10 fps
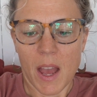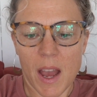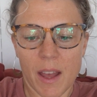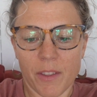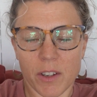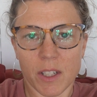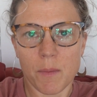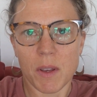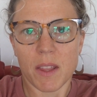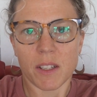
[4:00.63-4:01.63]
and there's going to
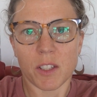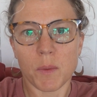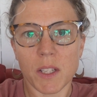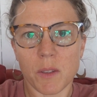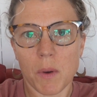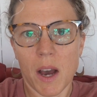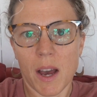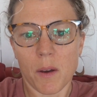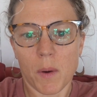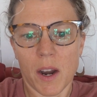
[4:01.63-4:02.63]
be this sweet
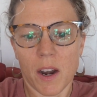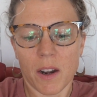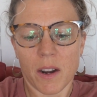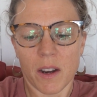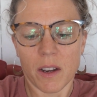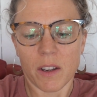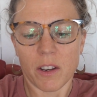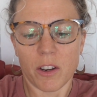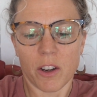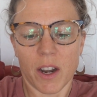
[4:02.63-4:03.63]
spot where
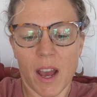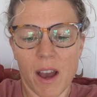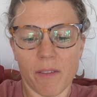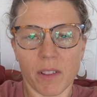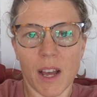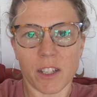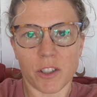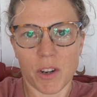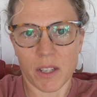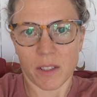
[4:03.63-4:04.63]
you're going to have less
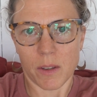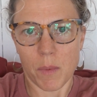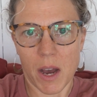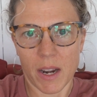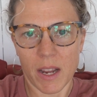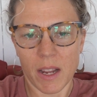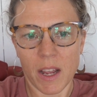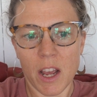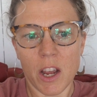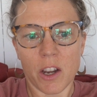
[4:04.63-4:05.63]
stress on the body.
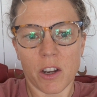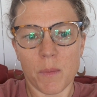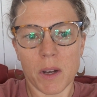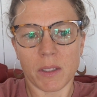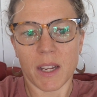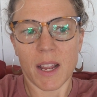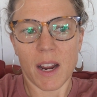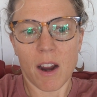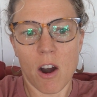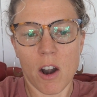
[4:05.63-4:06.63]
You're going to be able
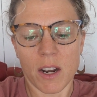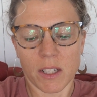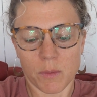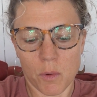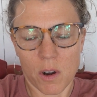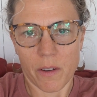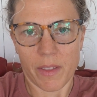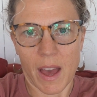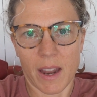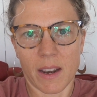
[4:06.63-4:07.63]
to harness more of
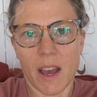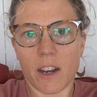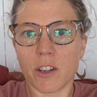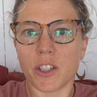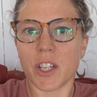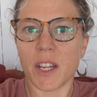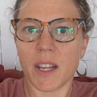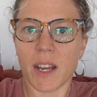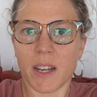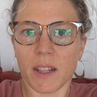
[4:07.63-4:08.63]
that
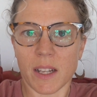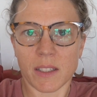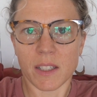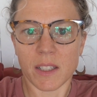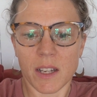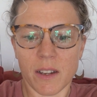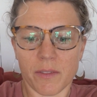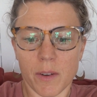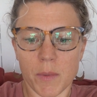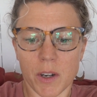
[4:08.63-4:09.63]
energy and elasticity
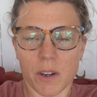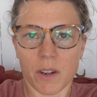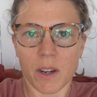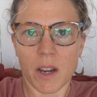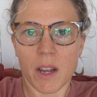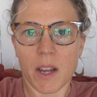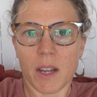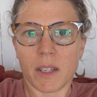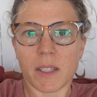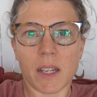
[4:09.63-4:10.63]
from your
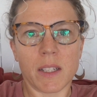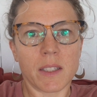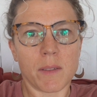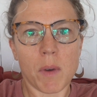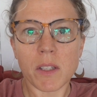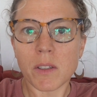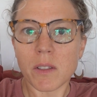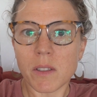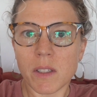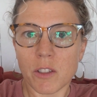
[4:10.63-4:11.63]
tendons and
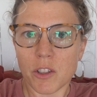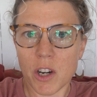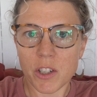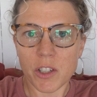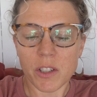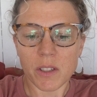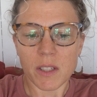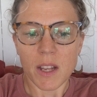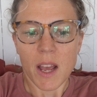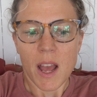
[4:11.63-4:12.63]
muscles and
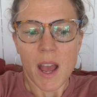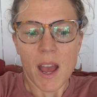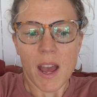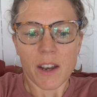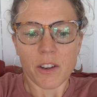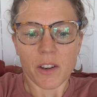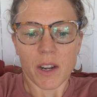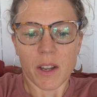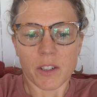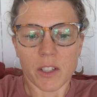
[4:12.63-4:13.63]
structures, and you're going
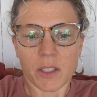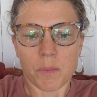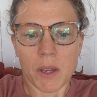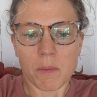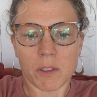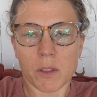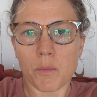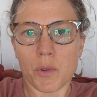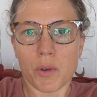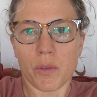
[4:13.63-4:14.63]
to just be able to
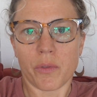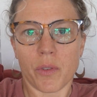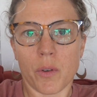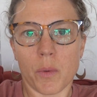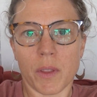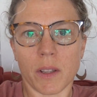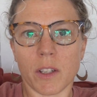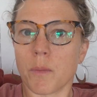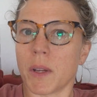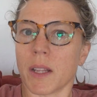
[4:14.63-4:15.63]
move with a
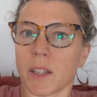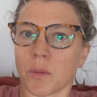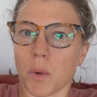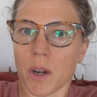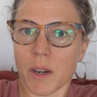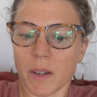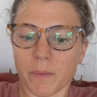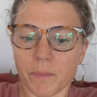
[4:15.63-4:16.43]
little bit less work.